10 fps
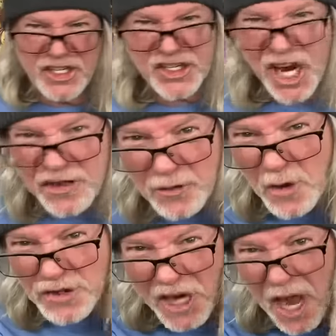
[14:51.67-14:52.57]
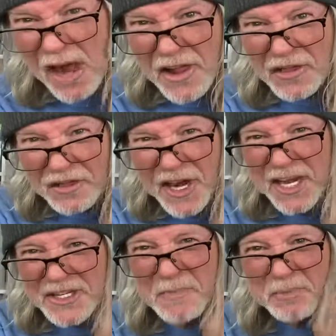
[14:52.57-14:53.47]
Jethro Tull and Thick
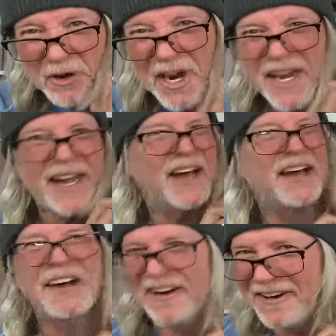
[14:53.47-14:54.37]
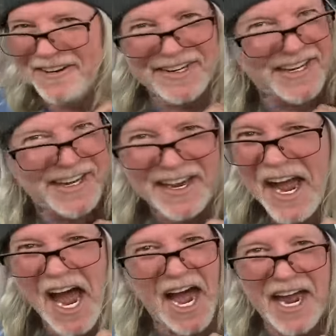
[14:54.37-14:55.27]
as a Brick. Oh, yeah.
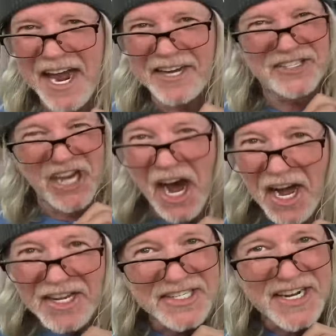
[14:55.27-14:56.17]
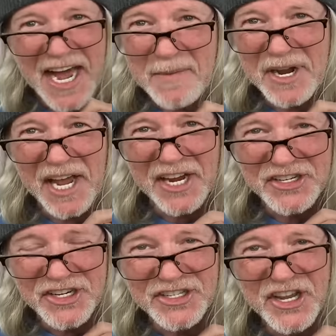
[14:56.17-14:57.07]
I had tons of
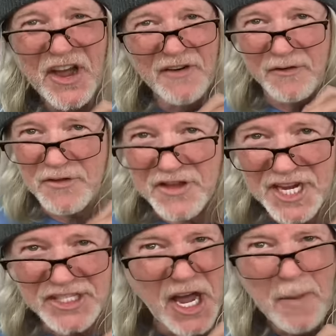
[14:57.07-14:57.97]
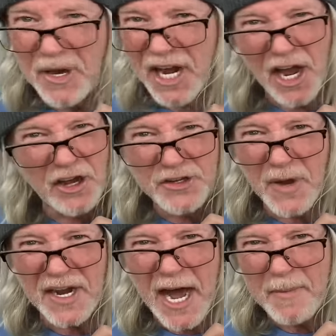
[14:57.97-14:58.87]
nominations for this, but I also had
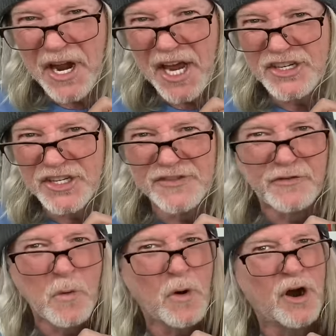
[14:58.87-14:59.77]
nominations for